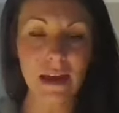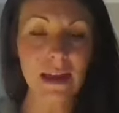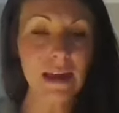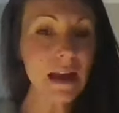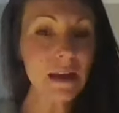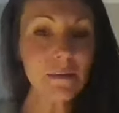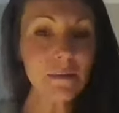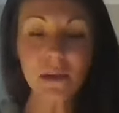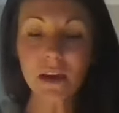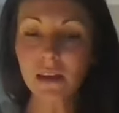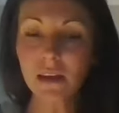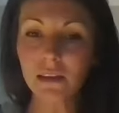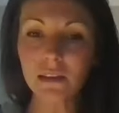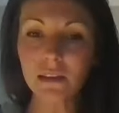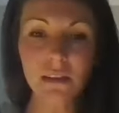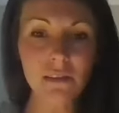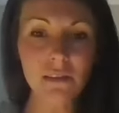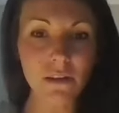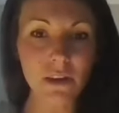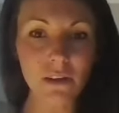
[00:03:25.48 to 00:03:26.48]
and I'm not going to
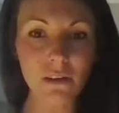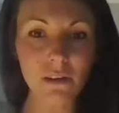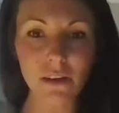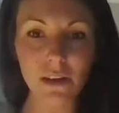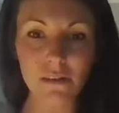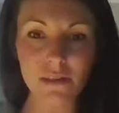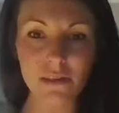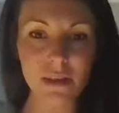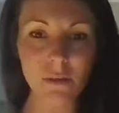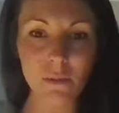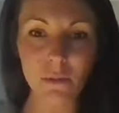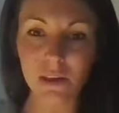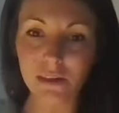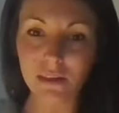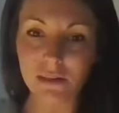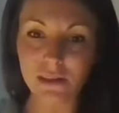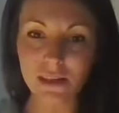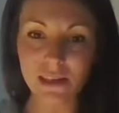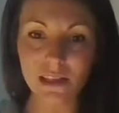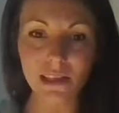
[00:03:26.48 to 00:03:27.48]
live underneath someone
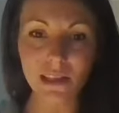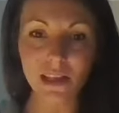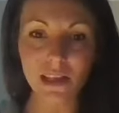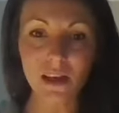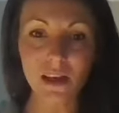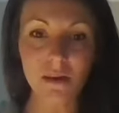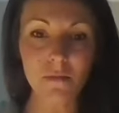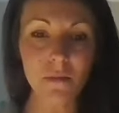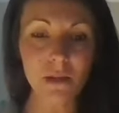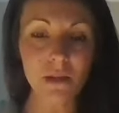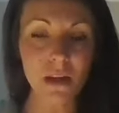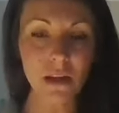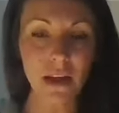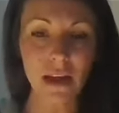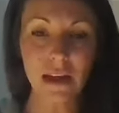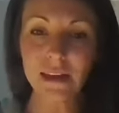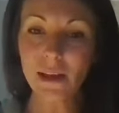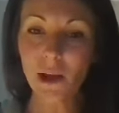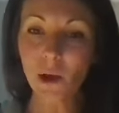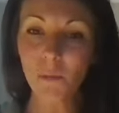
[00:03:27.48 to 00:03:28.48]
else's thumb
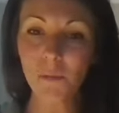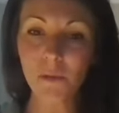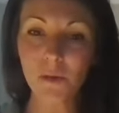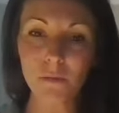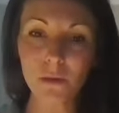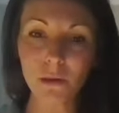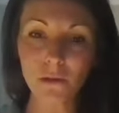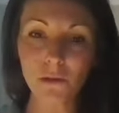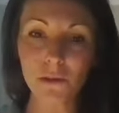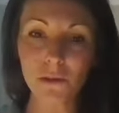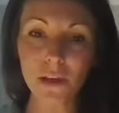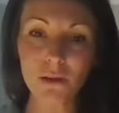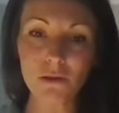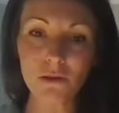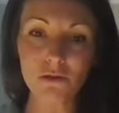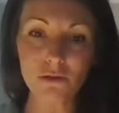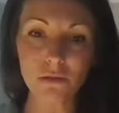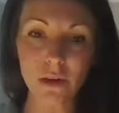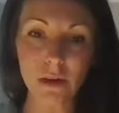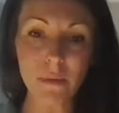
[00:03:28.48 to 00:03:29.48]
and help them build their
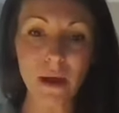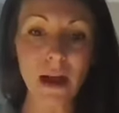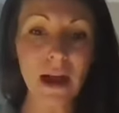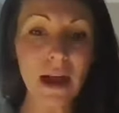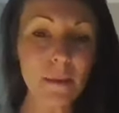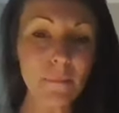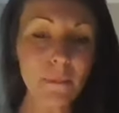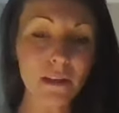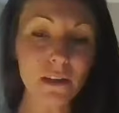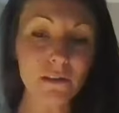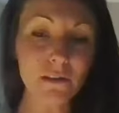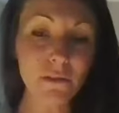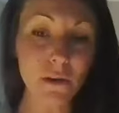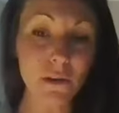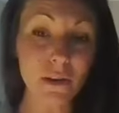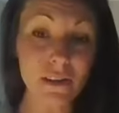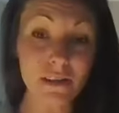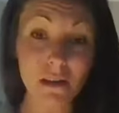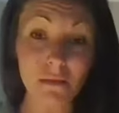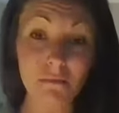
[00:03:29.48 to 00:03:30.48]
dream. I'm going to
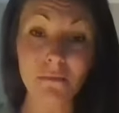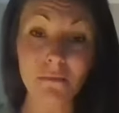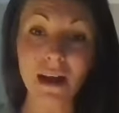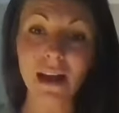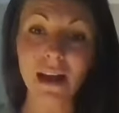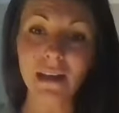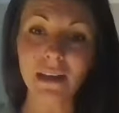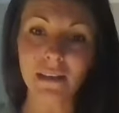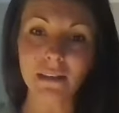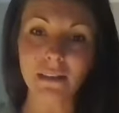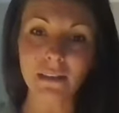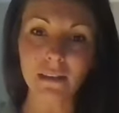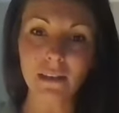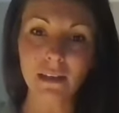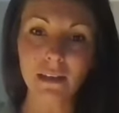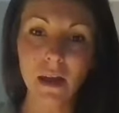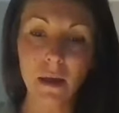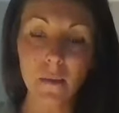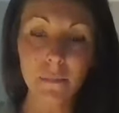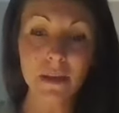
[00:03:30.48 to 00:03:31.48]
focus on mine,
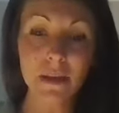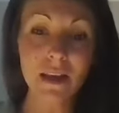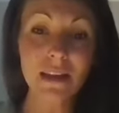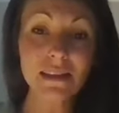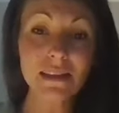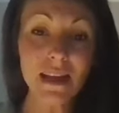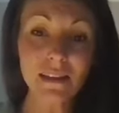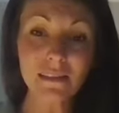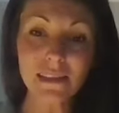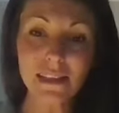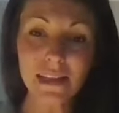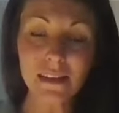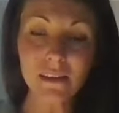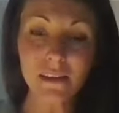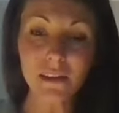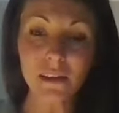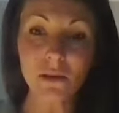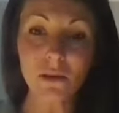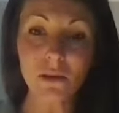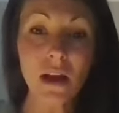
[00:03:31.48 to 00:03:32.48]
because I'll tell
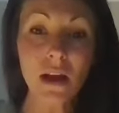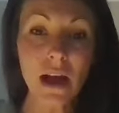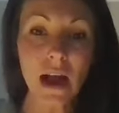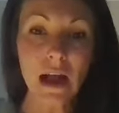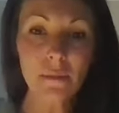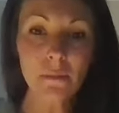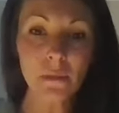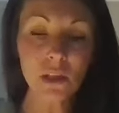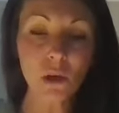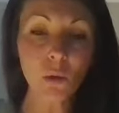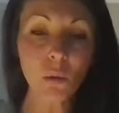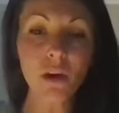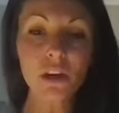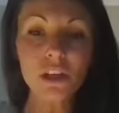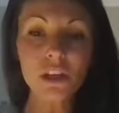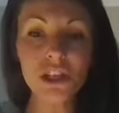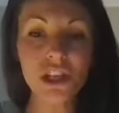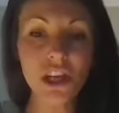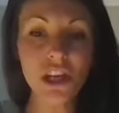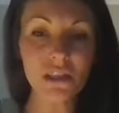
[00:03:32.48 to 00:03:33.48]
you, I'm going to
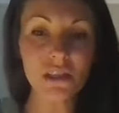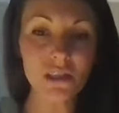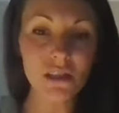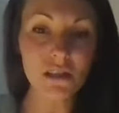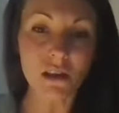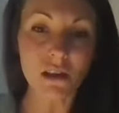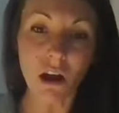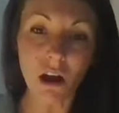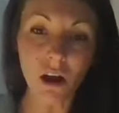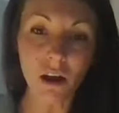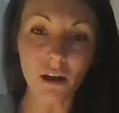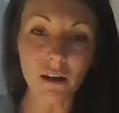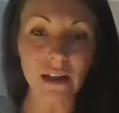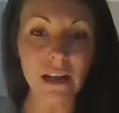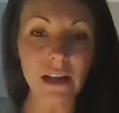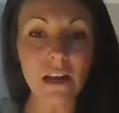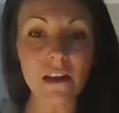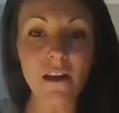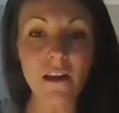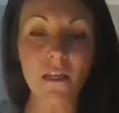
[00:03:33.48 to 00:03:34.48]
work just as hard
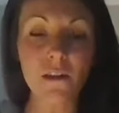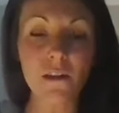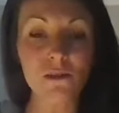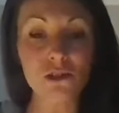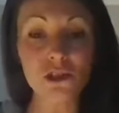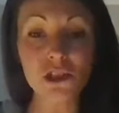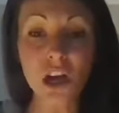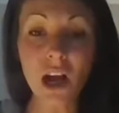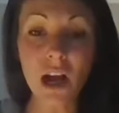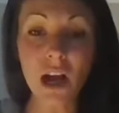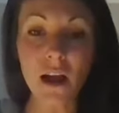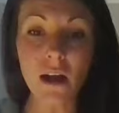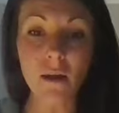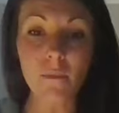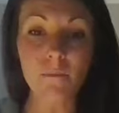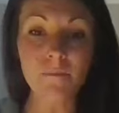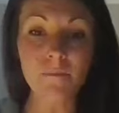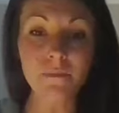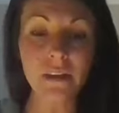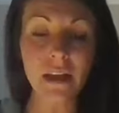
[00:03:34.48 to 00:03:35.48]
at another
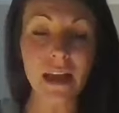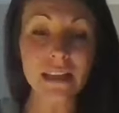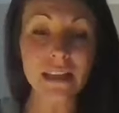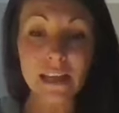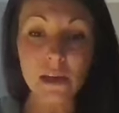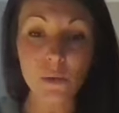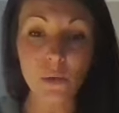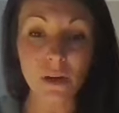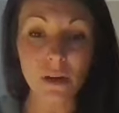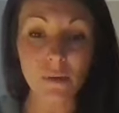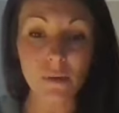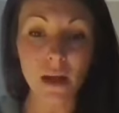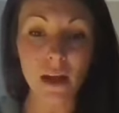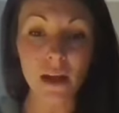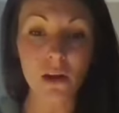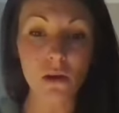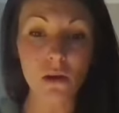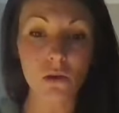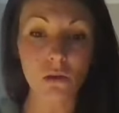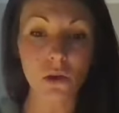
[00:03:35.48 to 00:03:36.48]
job as I would at
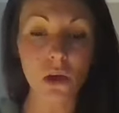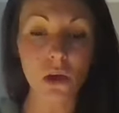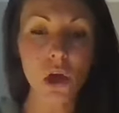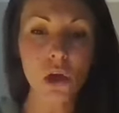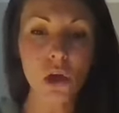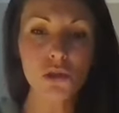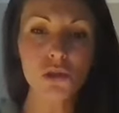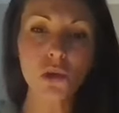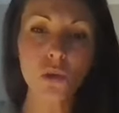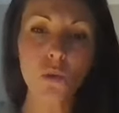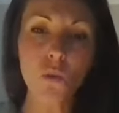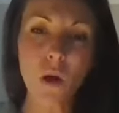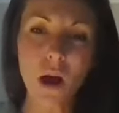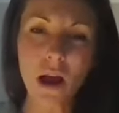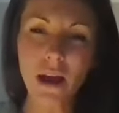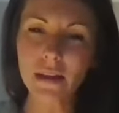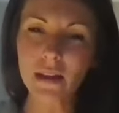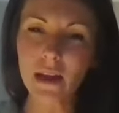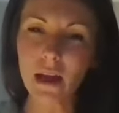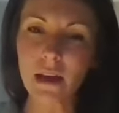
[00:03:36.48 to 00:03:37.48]
my own. So
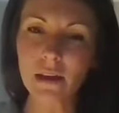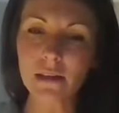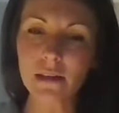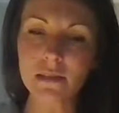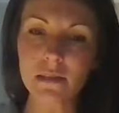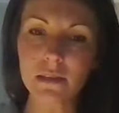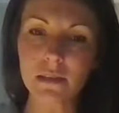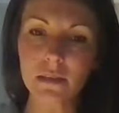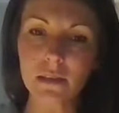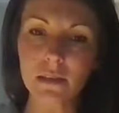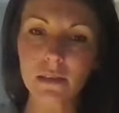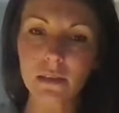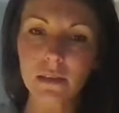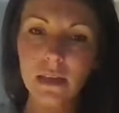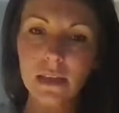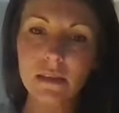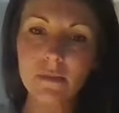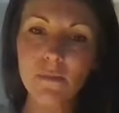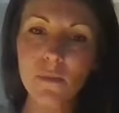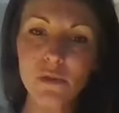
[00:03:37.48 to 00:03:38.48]
why not
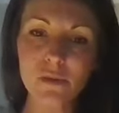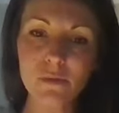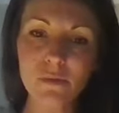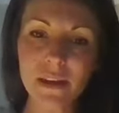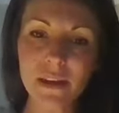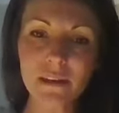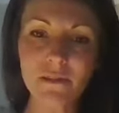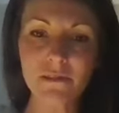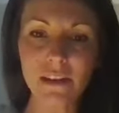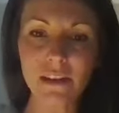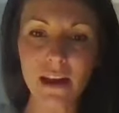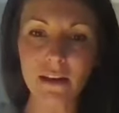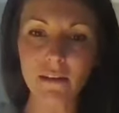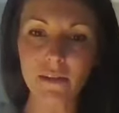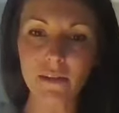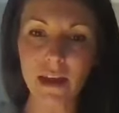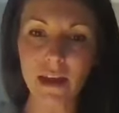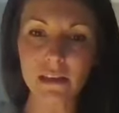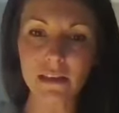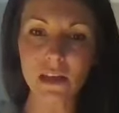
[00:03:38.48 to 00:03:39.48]
get the most benefit out of
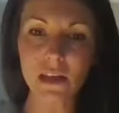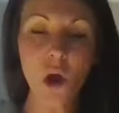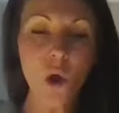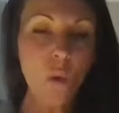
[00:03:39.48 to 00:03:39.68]
that?